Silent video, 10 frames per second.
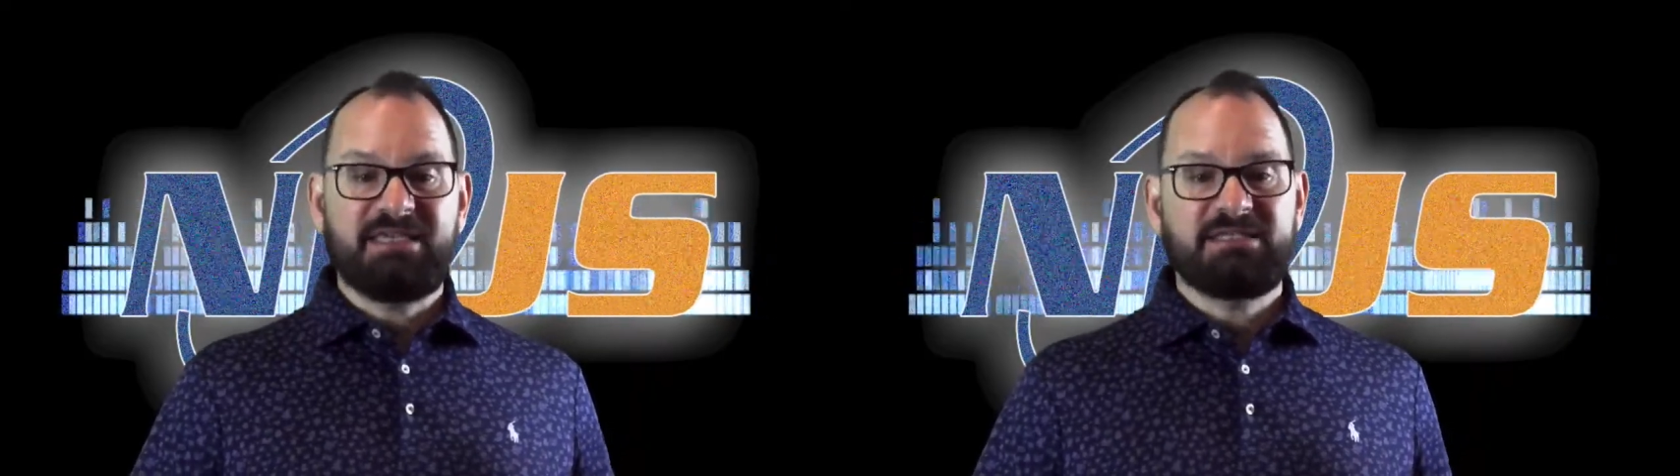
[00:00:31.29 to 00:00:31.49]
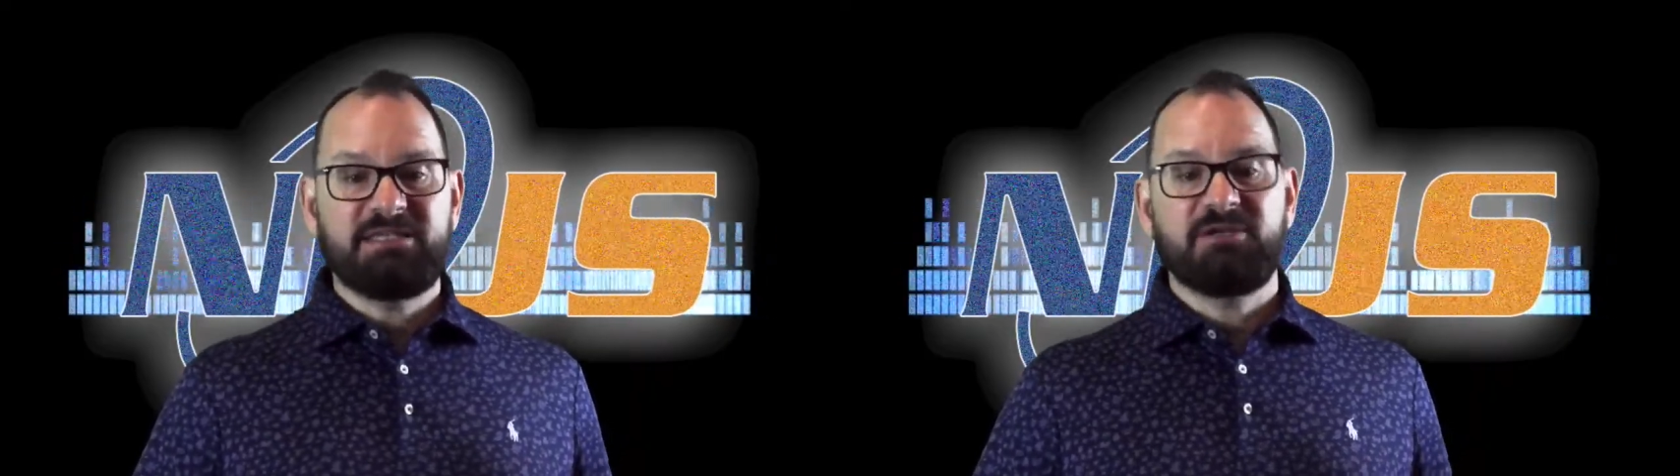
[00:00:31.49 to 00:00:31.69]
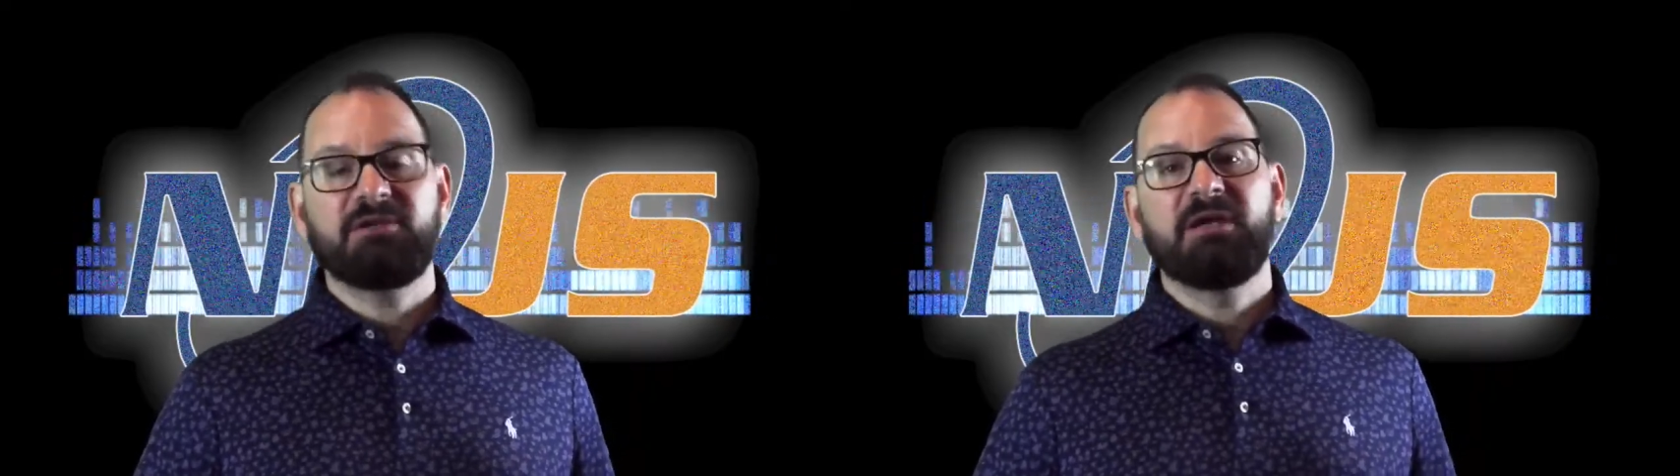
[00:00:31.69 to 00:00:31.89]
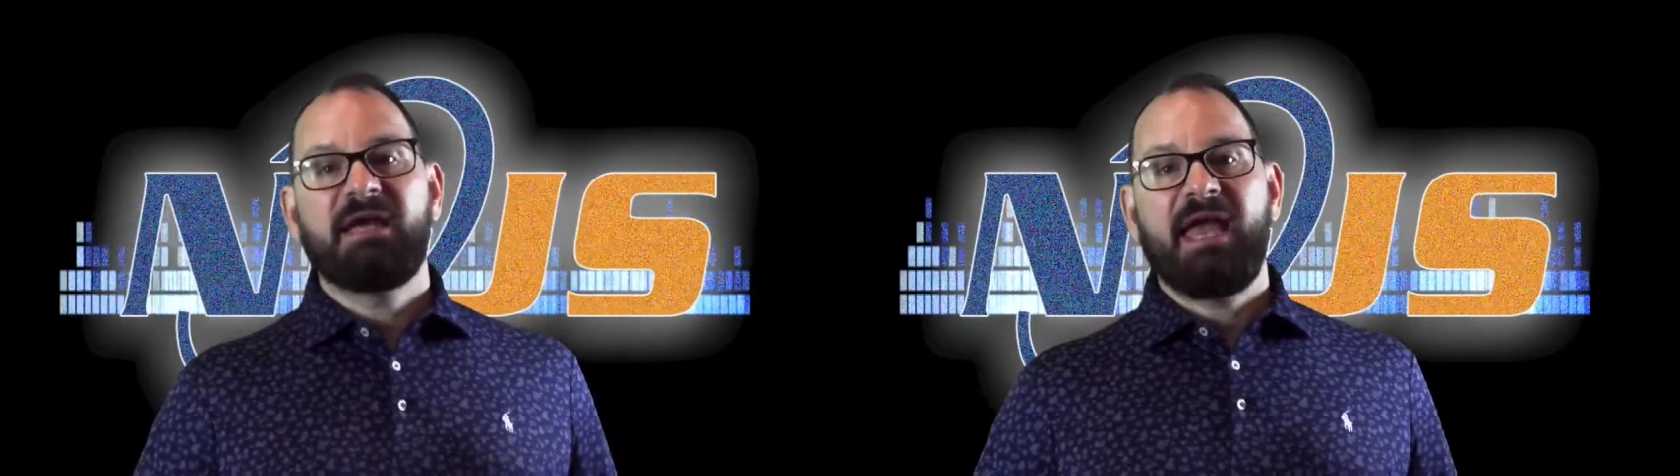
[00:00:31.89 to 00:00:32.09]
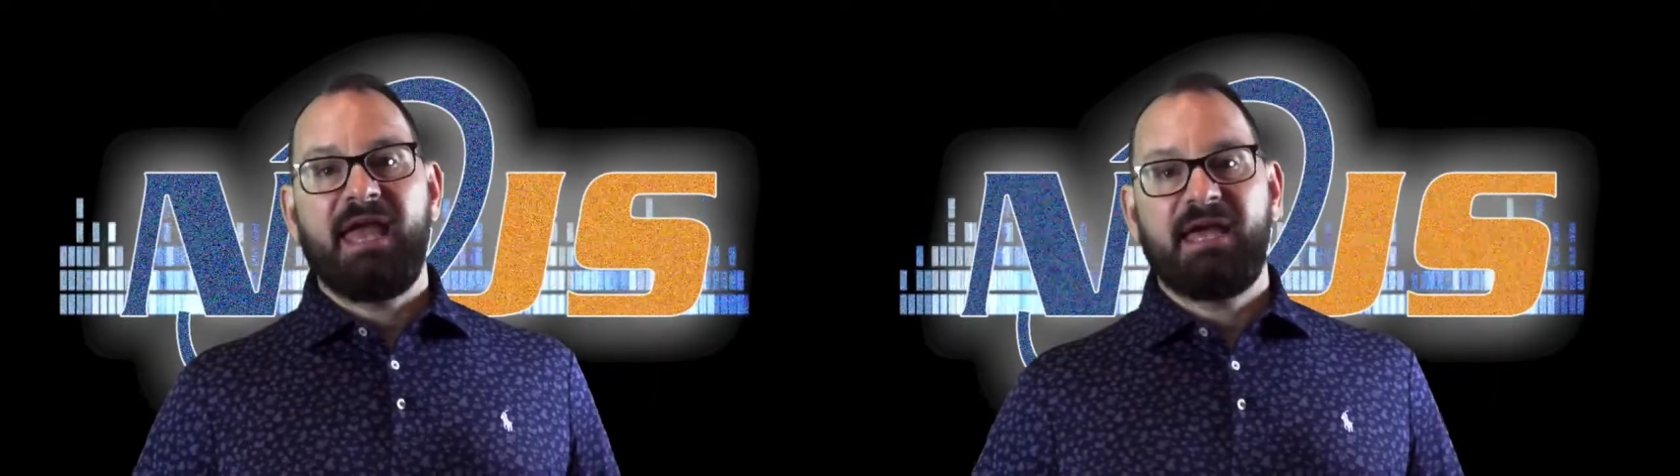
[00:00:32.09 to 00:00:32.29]
easier
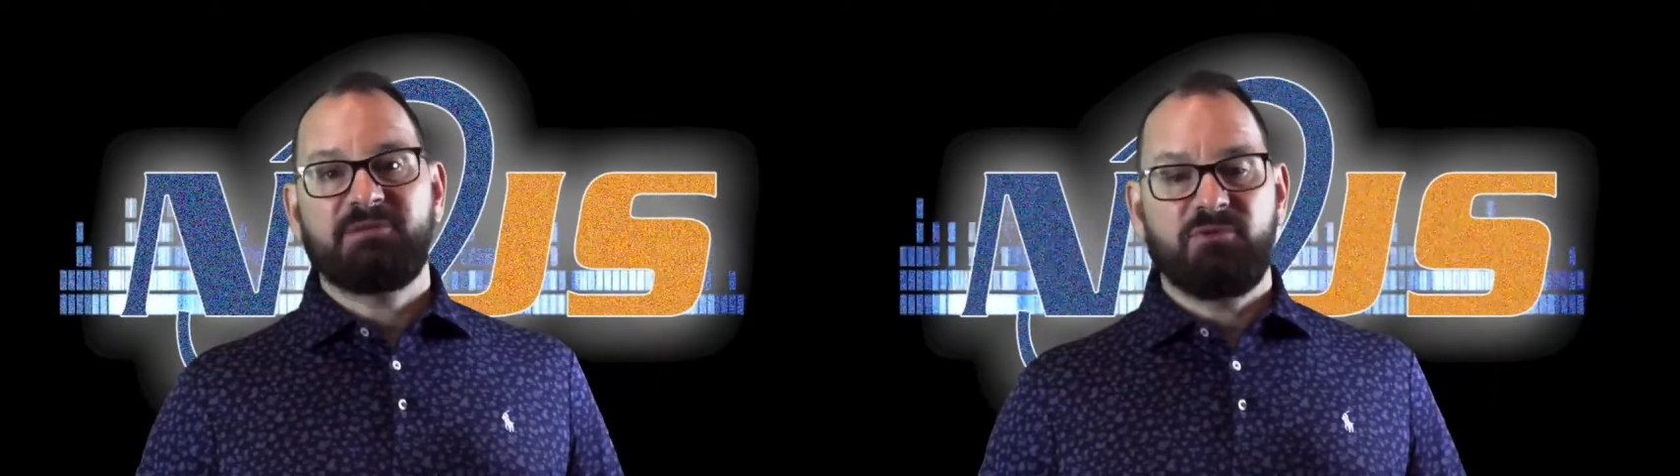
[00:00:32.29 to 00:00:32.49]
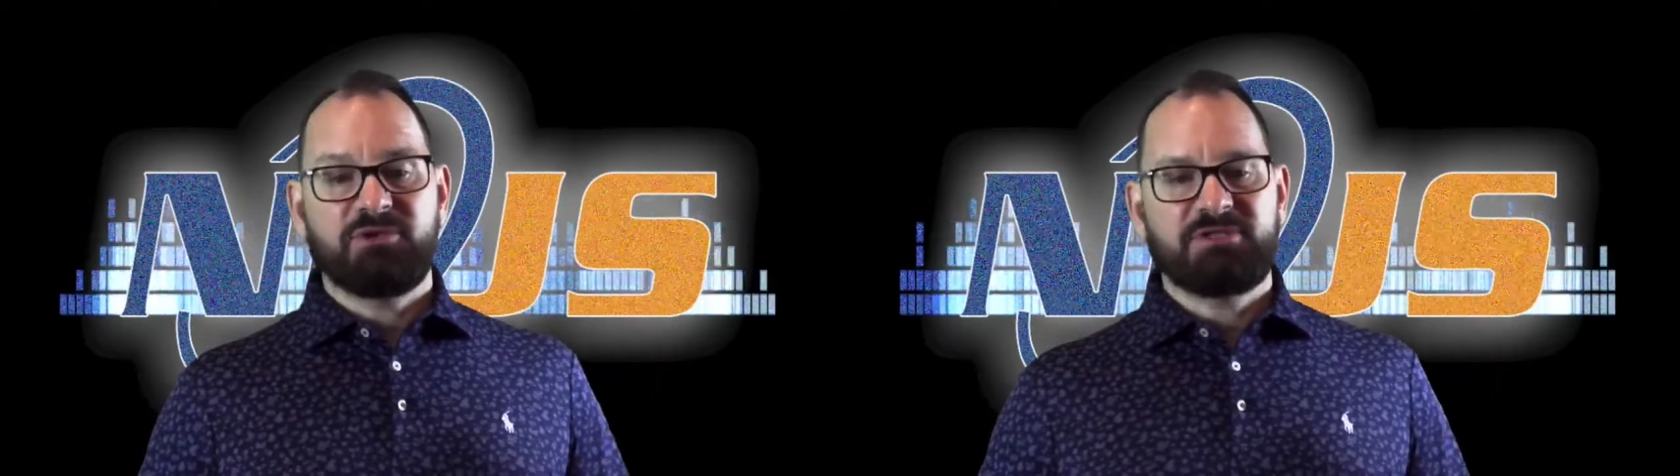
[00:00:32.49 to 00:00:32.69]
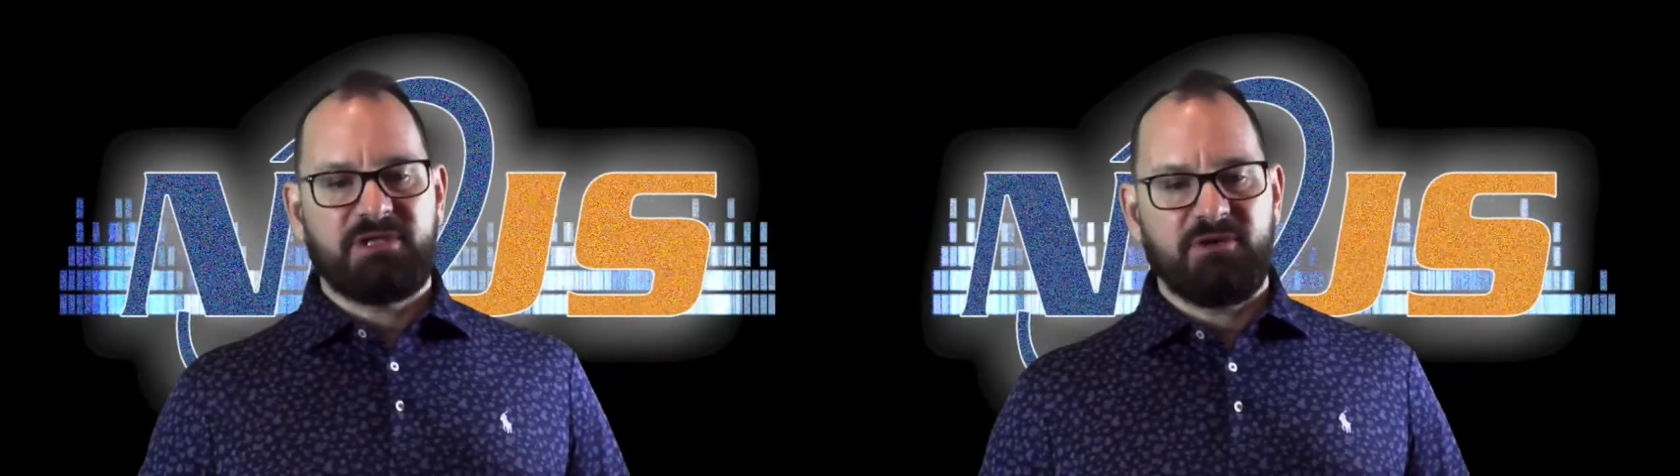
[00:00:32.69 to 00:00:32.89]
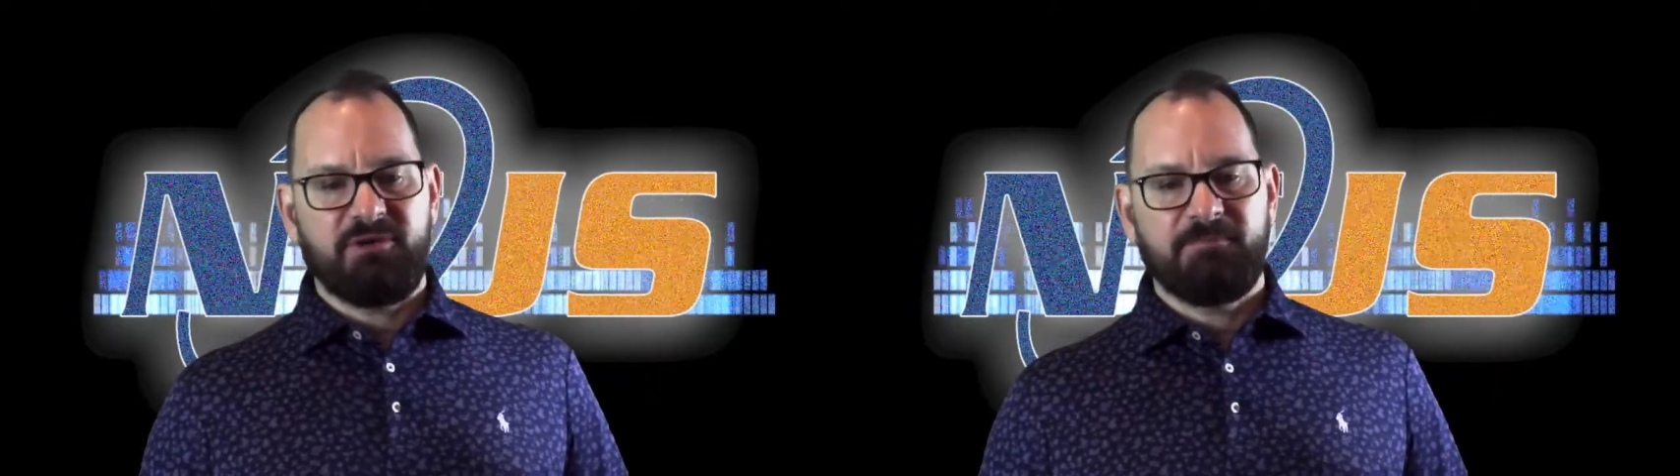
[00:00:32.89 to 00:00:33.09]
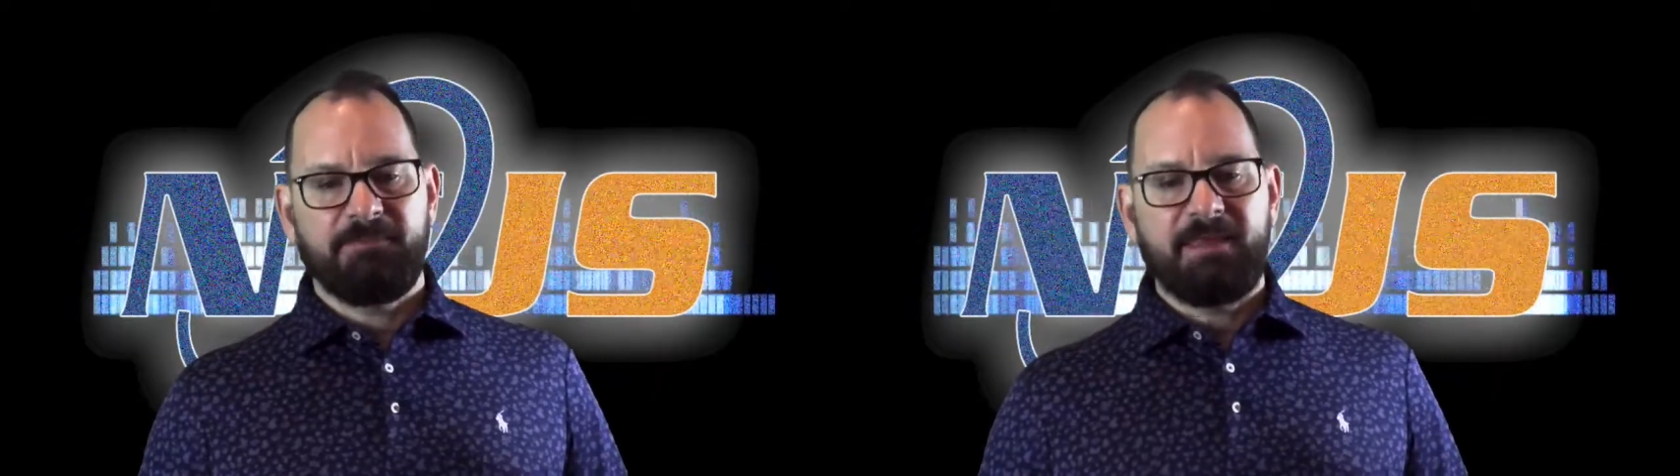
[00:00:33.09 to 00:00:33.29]
and more secure.